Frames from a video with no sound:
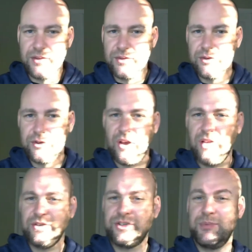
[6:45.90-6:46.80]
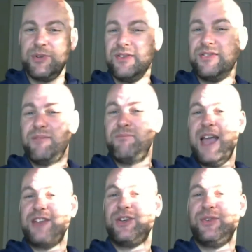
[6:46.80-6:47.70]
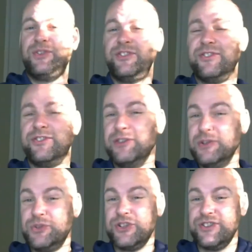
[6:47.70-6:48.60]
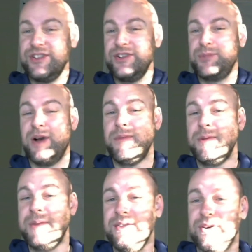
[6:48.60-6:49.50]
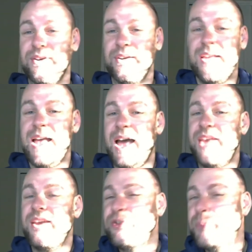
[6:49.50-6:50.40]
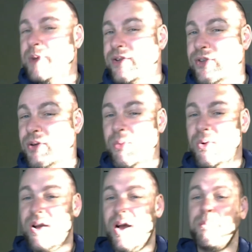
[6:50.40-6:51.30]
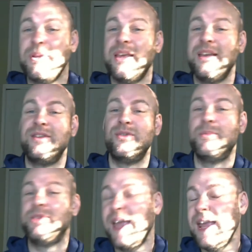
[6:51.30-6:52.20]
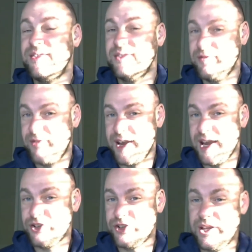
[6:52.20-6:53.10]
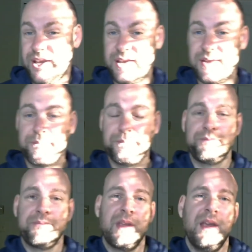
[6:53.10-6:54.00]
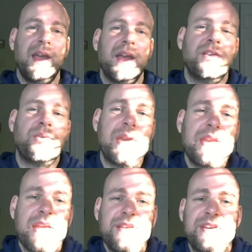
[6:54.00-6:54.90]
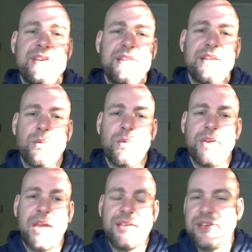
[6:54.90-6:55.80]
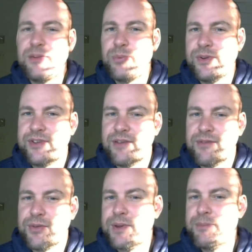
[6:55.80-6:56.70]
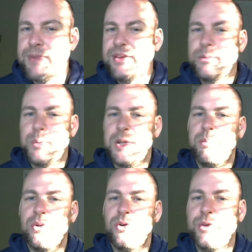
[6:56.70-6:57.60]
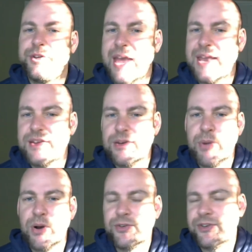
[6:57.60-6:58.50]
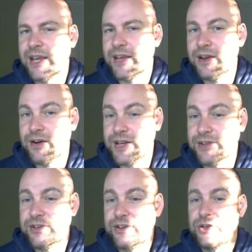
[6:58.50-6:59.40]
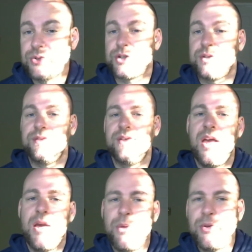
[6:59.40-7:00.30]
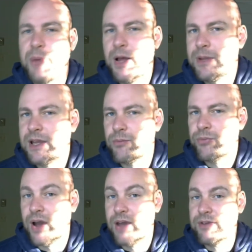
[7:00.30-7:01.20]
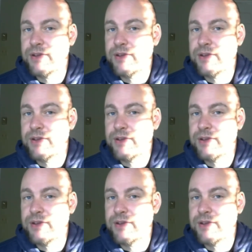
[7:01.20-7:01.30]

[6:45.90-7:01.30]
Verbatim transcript: Scholarships aren't some magical solution to this problem either, and not just because they're more complicated to obtain than financial aid. In 2019, there were 19.73 million people who attended post-secondary institutions, both public and private.